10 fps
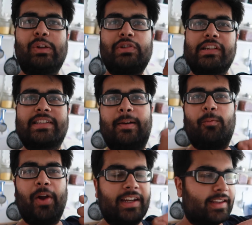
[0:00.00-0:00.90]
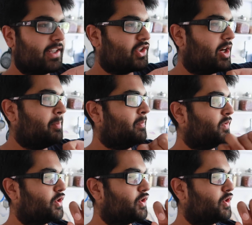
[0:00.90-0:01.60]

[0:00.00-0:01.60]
Losing some weight in the gym,